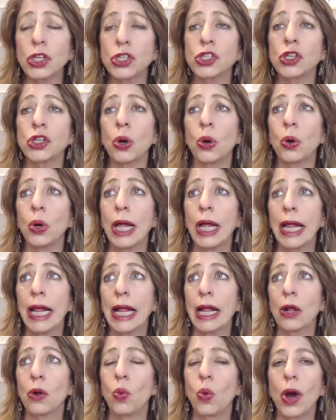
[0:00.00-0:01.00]
So
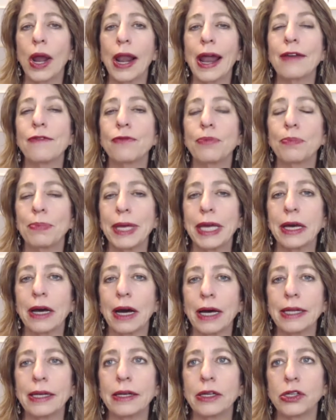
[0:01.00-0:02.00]
what I've
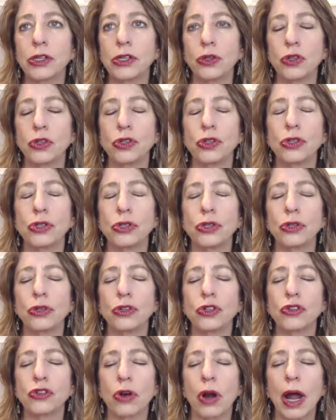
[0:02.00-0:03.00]
begun to
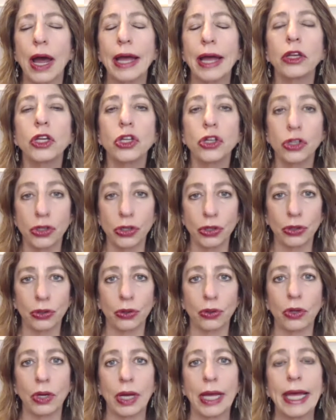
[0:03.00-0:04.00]
try to
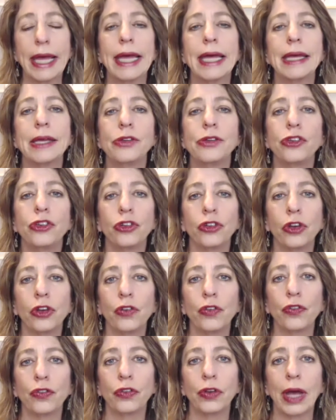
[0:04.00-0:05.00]
do is
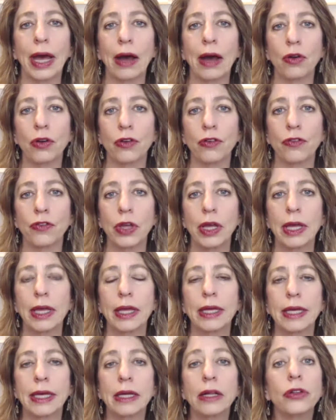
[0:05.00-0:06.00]
shift out of
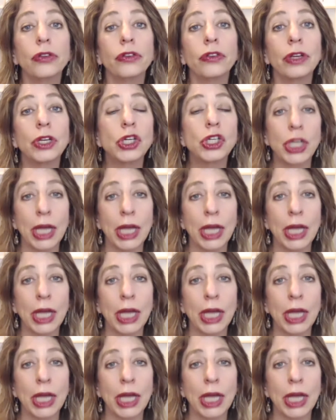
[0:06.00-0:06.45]
guilt and